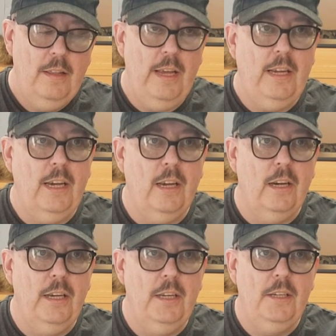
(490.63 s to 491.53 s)
Thank you
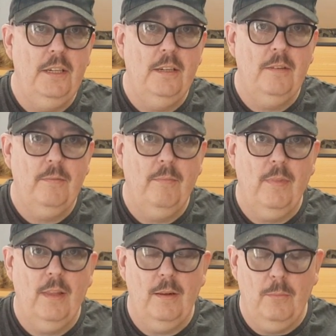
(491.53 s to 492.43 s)
guys.
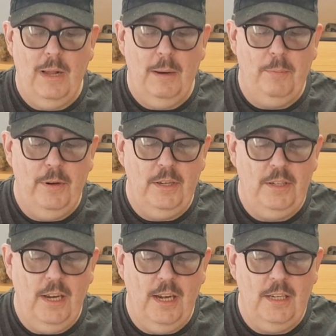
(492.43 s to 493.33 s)
Well
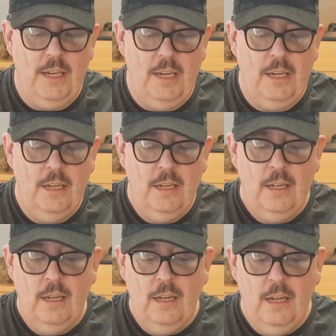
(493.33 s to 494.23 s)
appreciated.
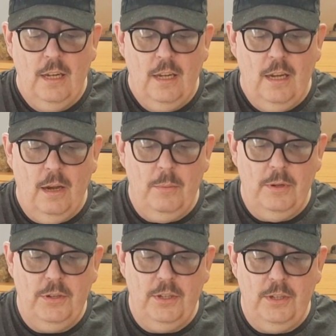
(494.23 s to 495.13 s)
I
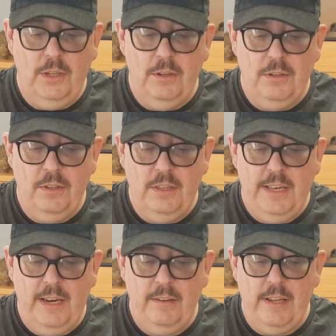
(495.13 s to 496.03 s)
will sort you some
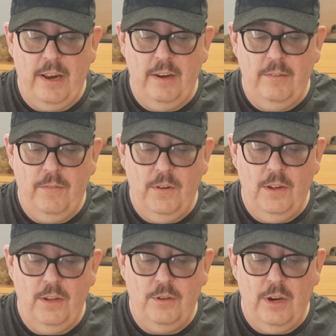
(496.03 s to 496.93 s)
uh, Darren
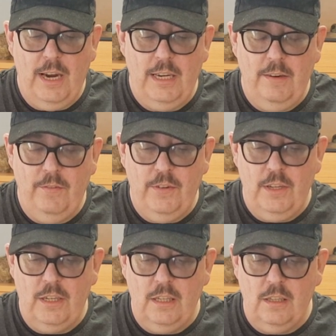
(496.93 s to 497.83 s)
for trading for
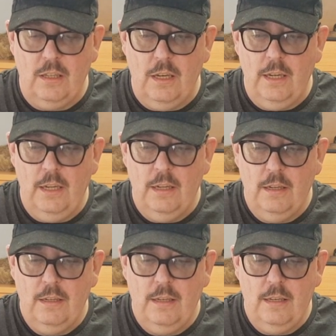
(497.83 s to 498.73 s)
this little guy.
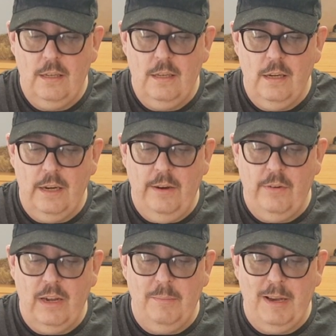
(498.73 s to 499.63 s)
I'll
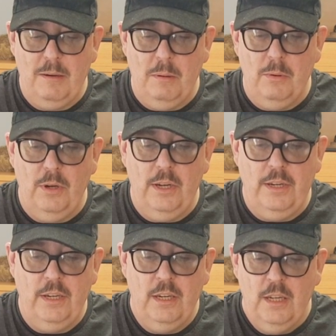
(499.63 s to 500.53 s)
never go back on my
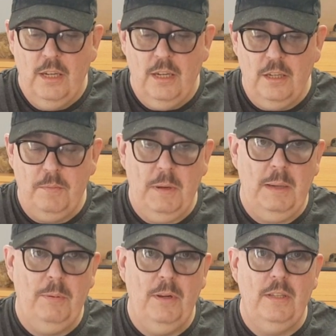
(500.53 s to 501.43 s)
word, as
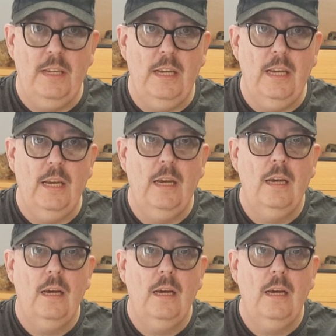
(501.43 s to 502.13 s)
people will tell you.